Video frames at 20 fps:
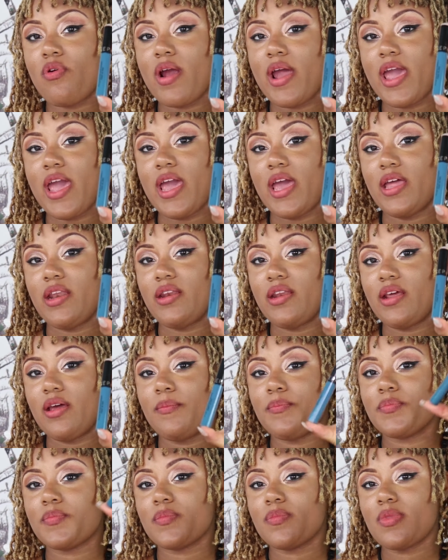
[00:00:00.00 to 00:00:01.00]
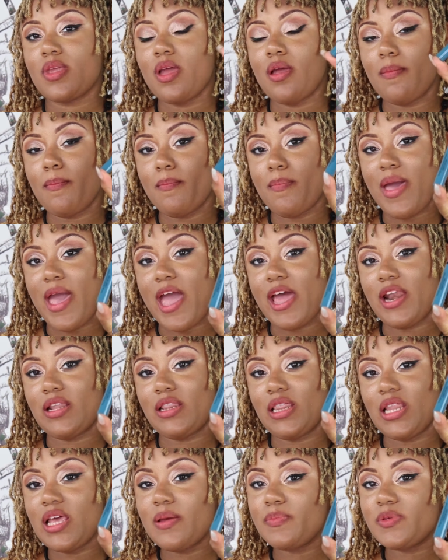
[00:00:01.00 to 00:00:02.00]
brand matte
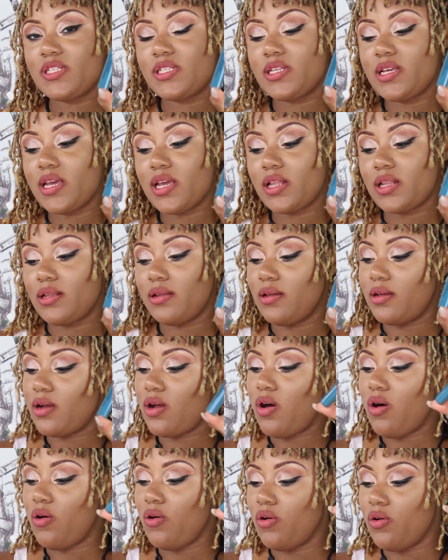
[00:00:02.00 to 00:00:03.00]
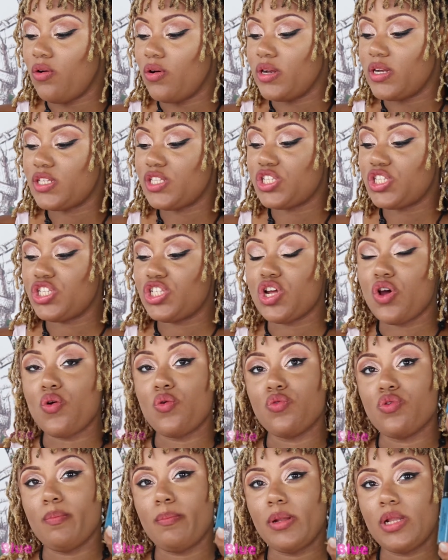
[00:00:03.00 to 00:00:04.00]
lipstick called
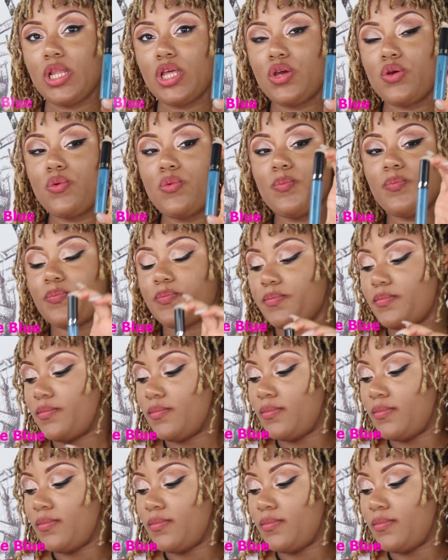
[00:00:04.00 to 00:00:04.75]
Stone Blue,